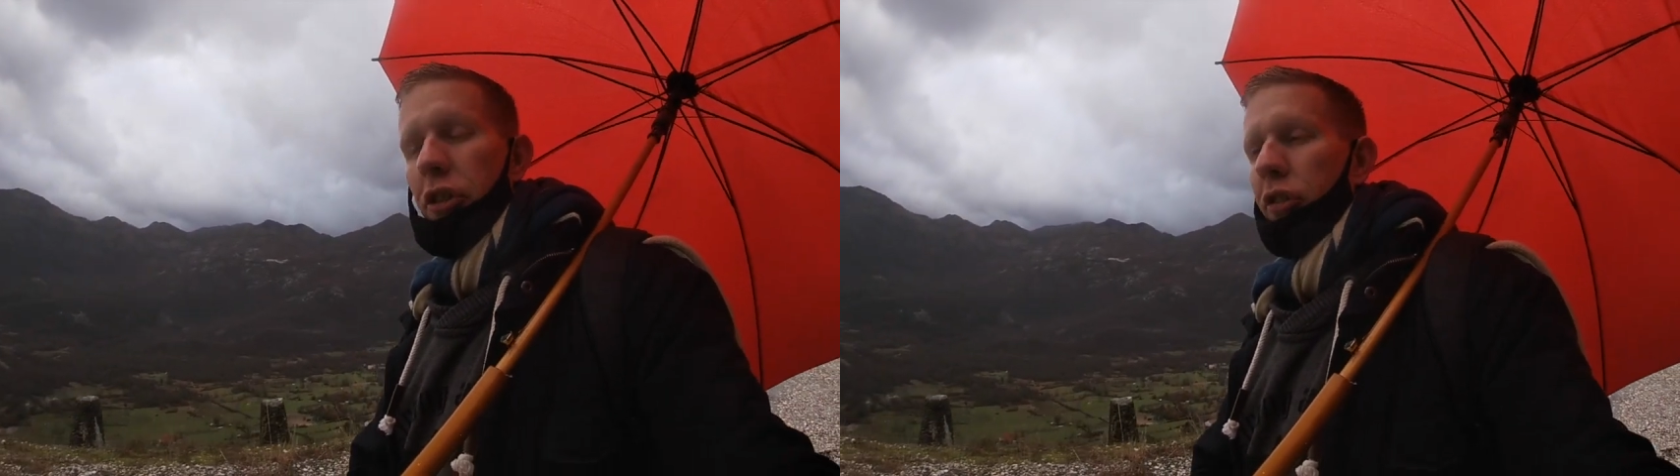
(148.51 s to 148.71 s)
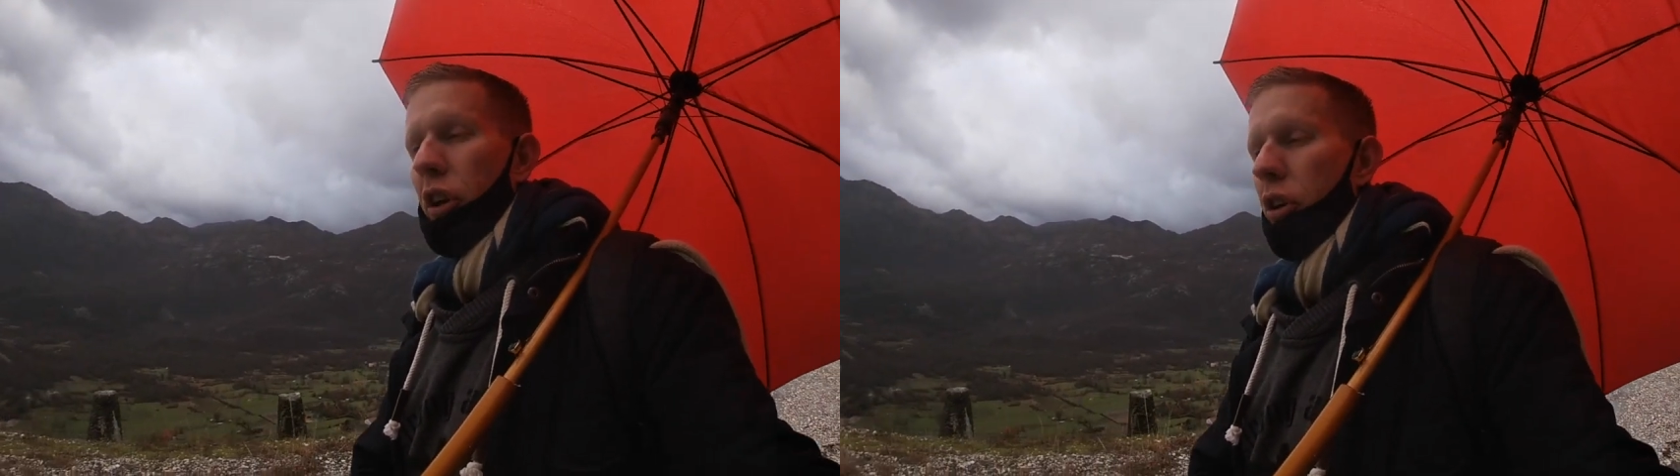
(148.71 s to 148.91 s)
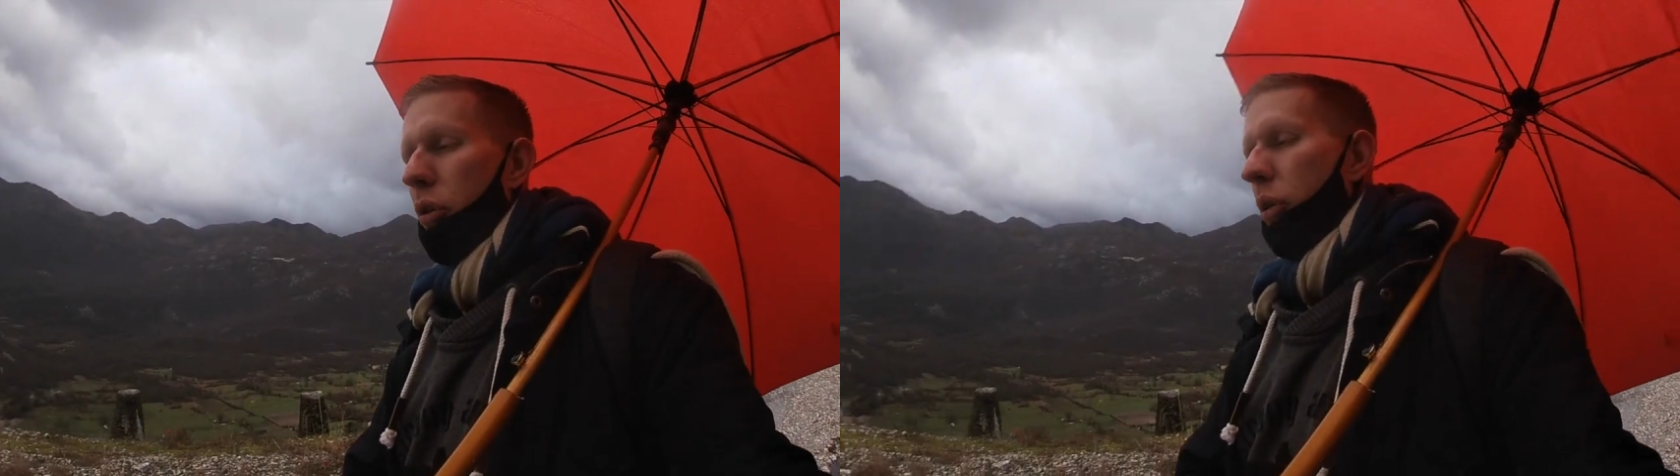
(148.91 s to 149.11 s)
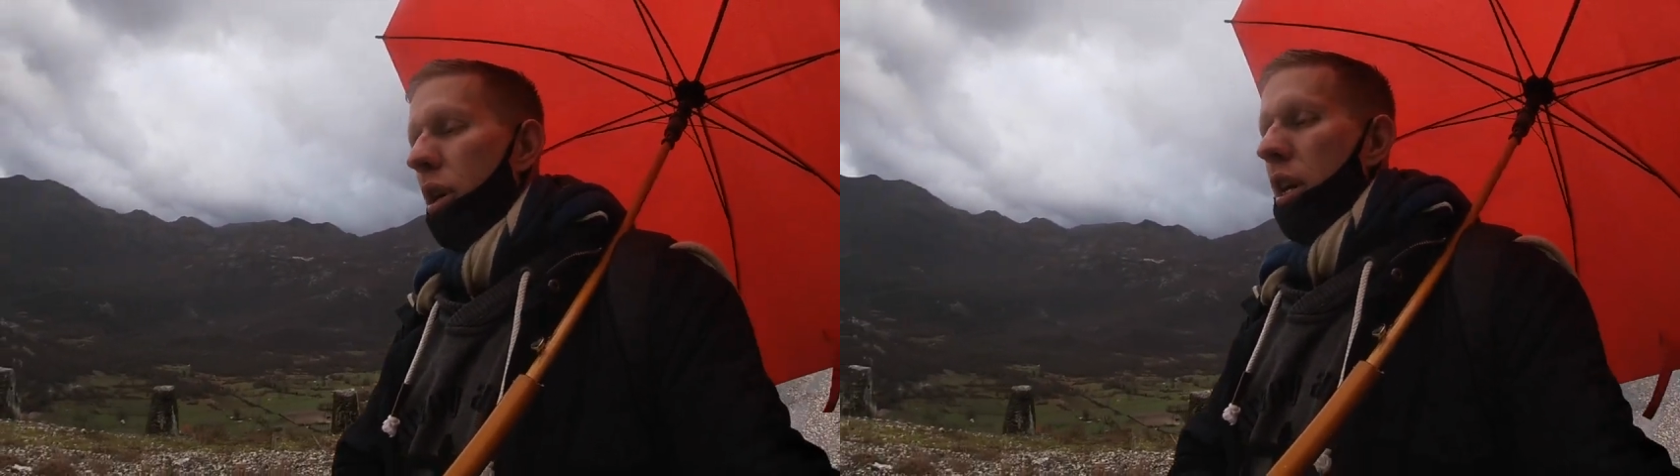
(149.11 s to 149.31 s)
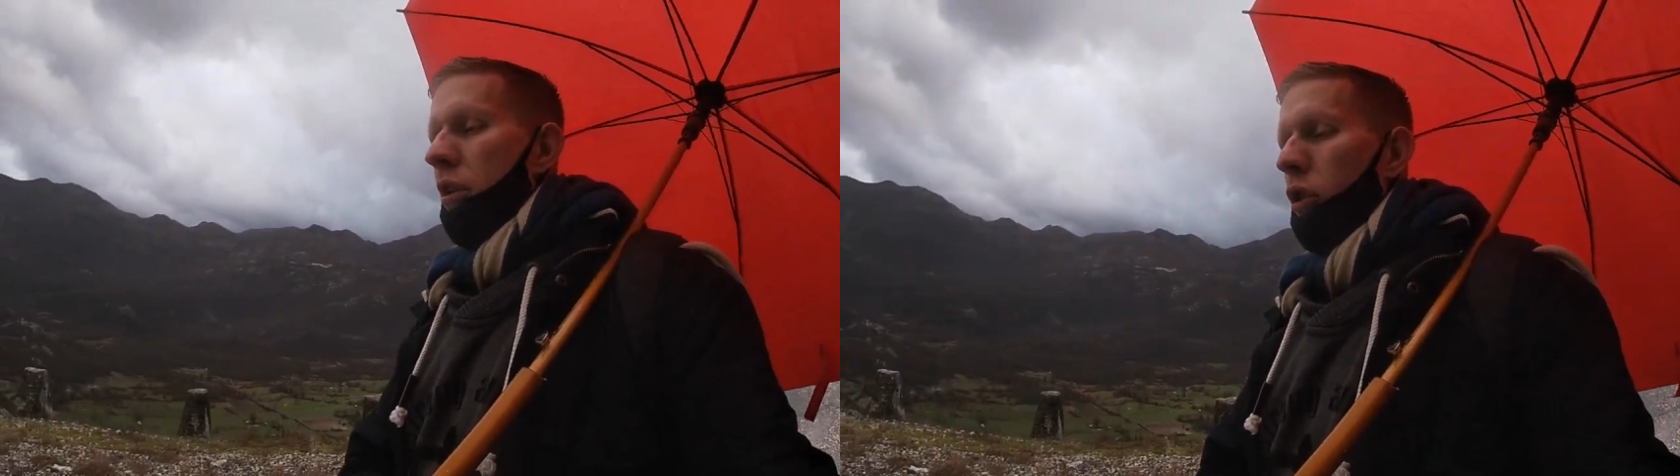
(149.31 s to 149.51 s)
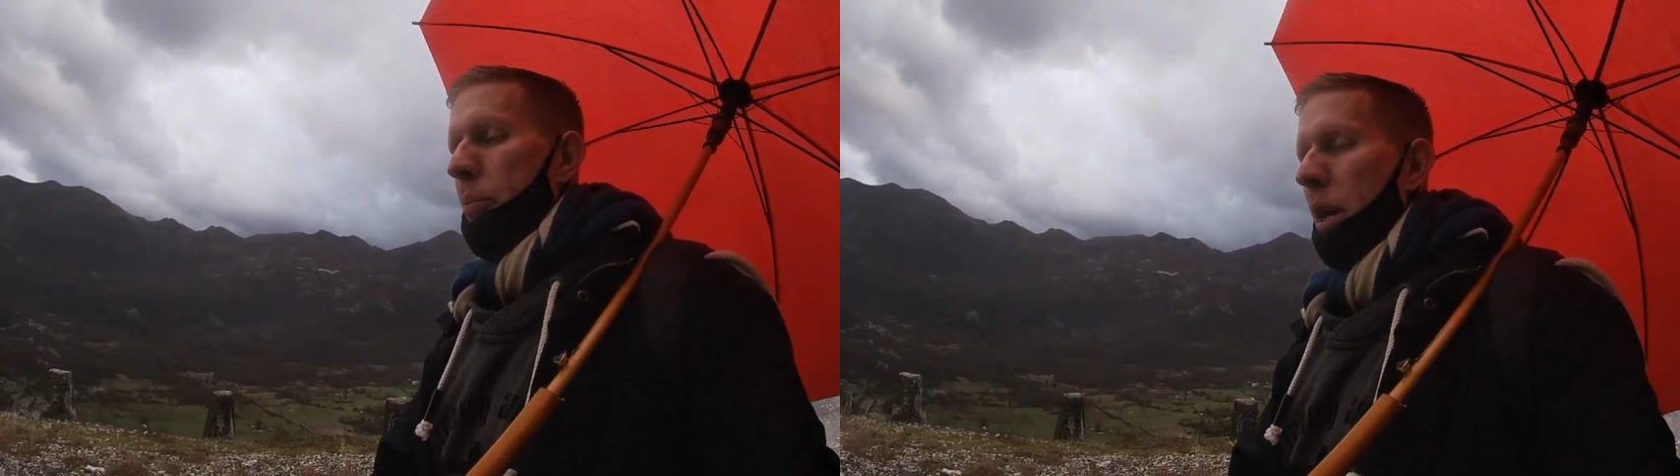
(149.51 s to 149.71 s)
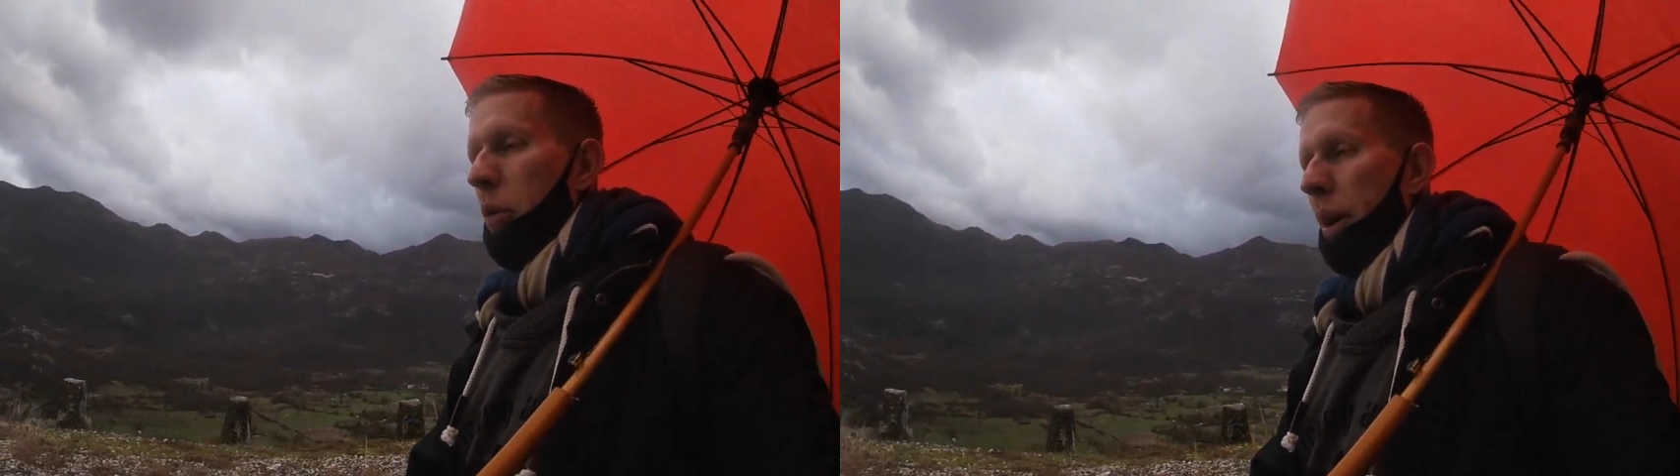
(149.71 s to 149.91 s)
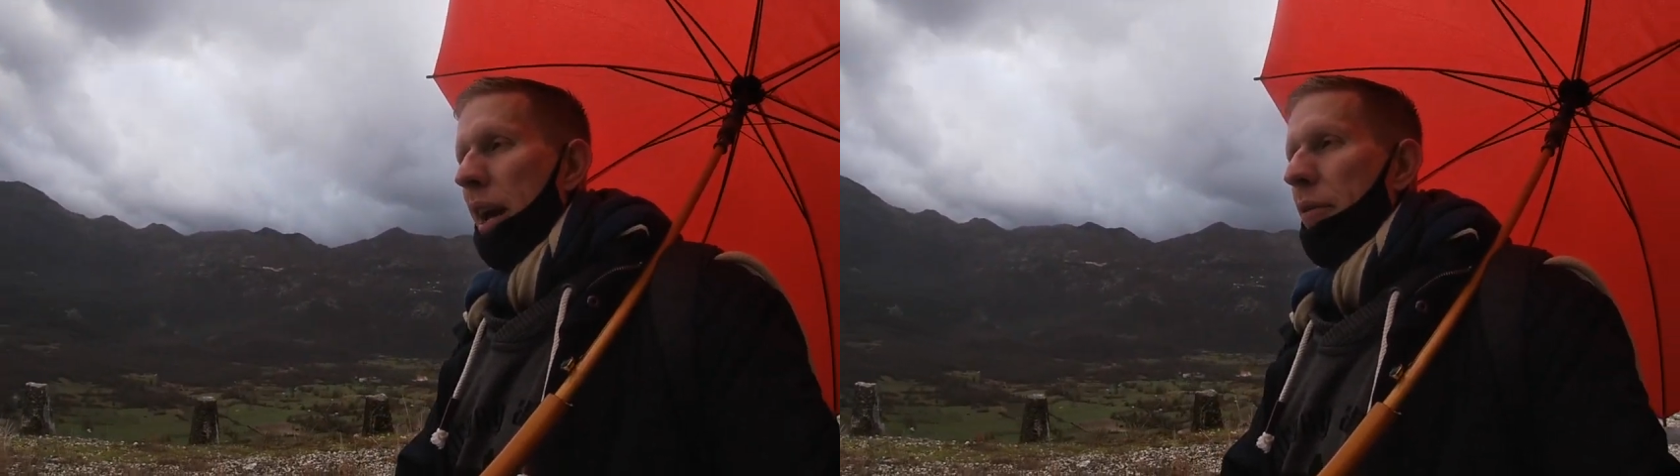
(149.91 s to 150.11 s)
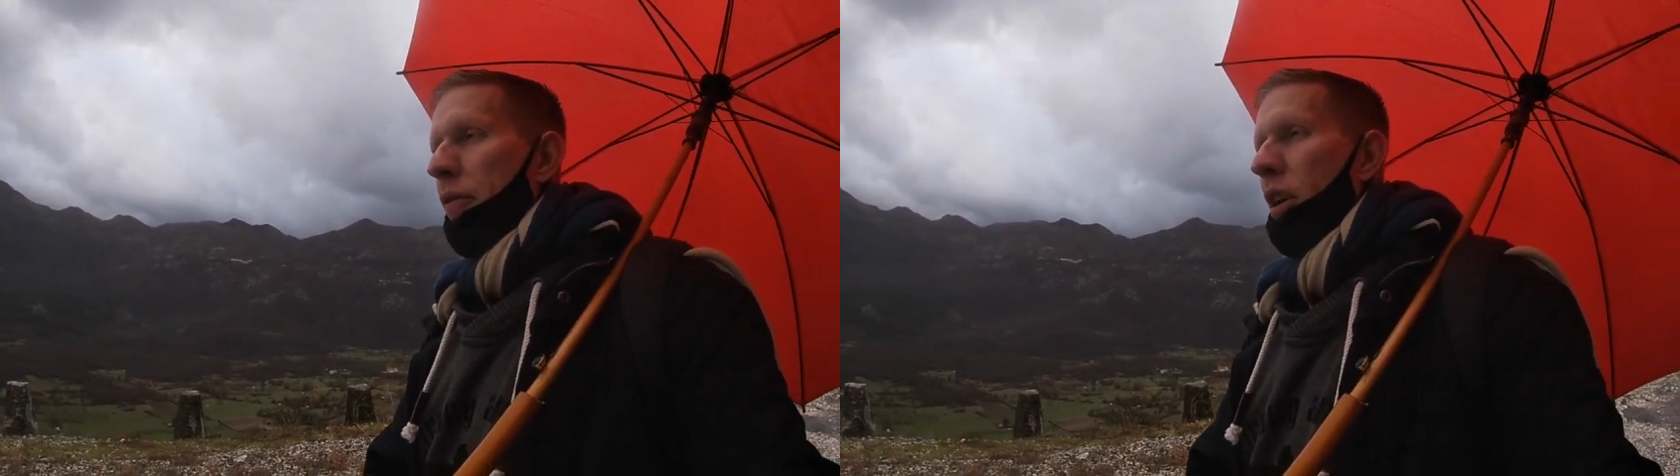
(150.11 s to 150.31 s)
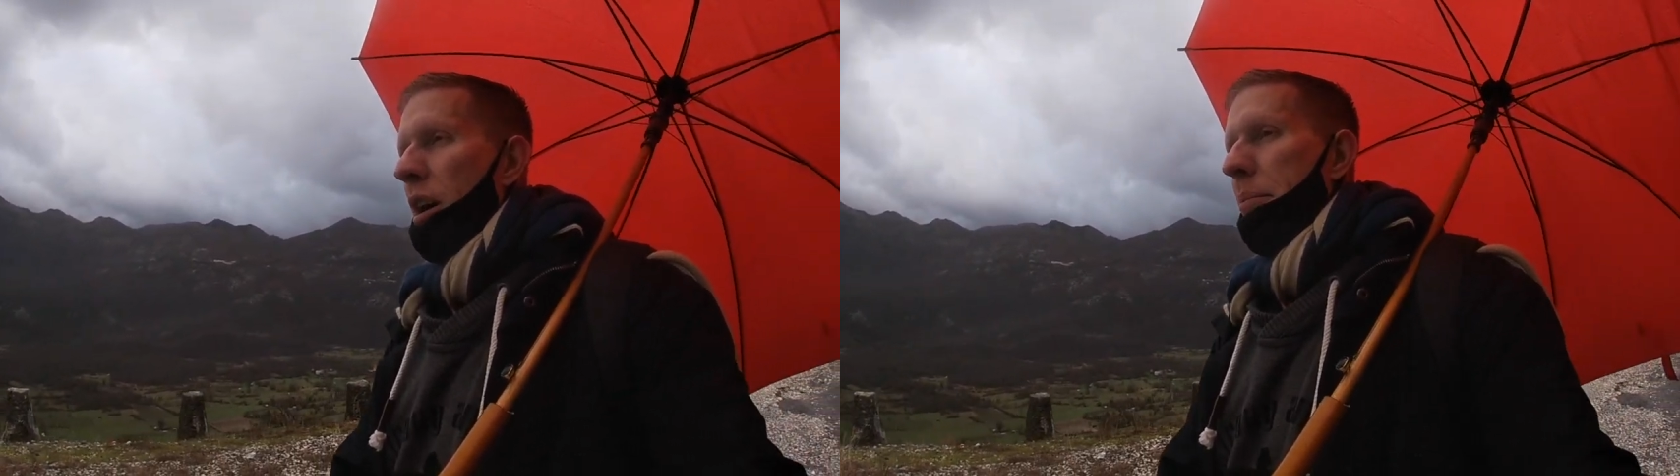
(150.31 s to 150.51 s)
So we'll be away
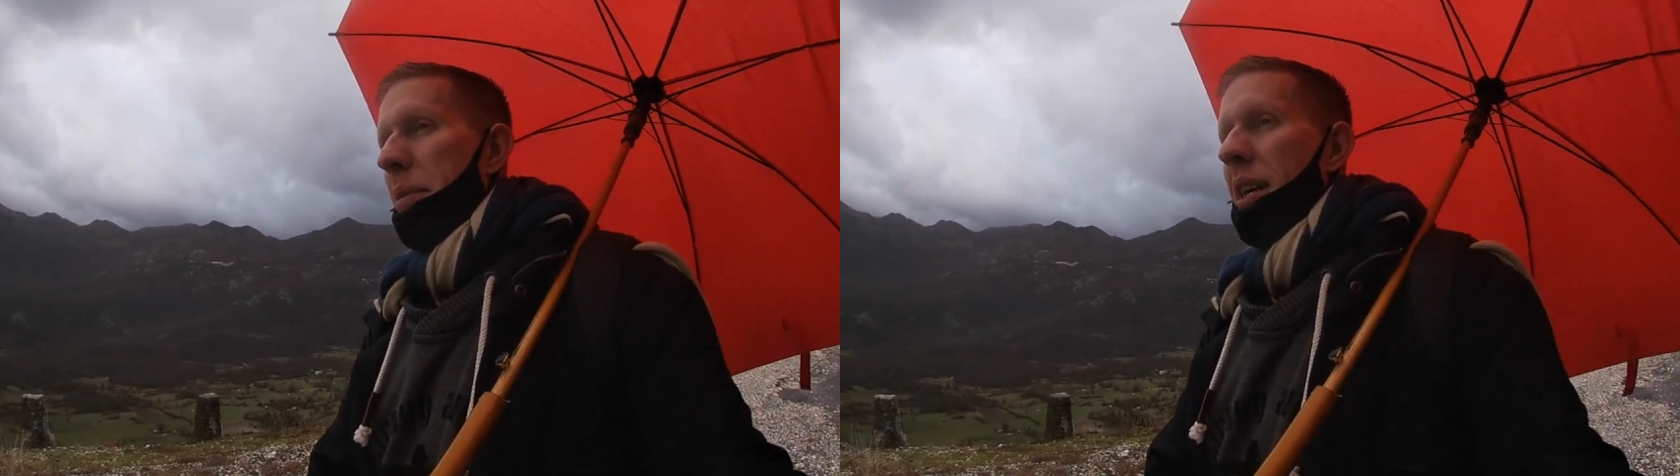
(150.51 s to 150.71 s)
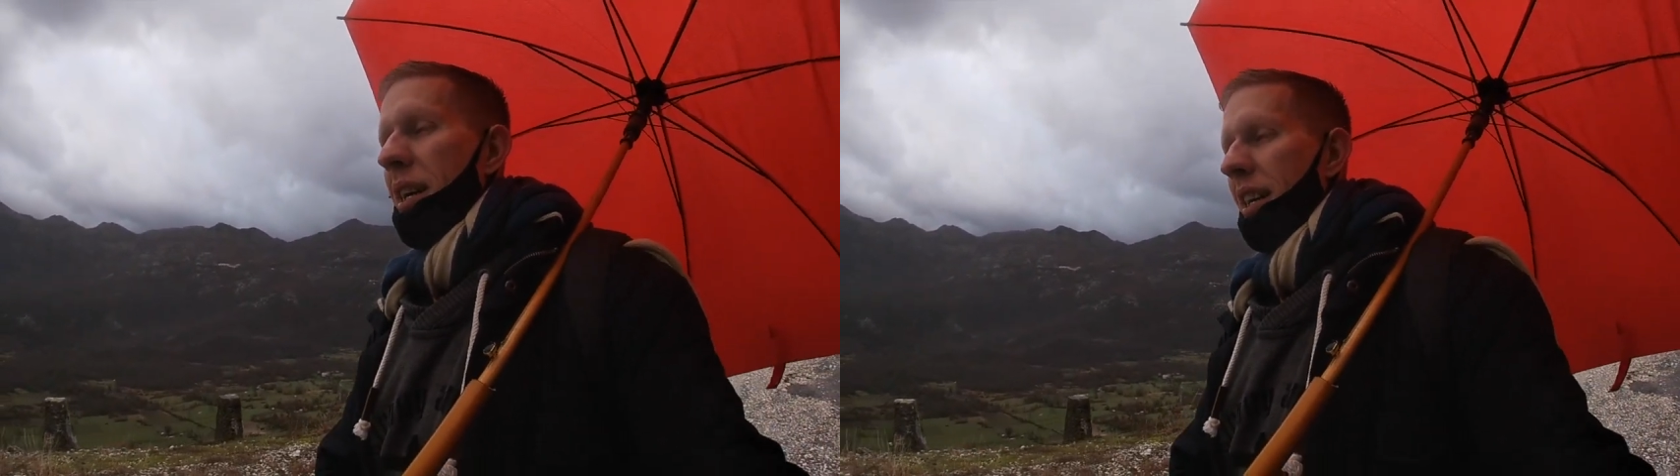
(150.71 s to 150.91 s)
from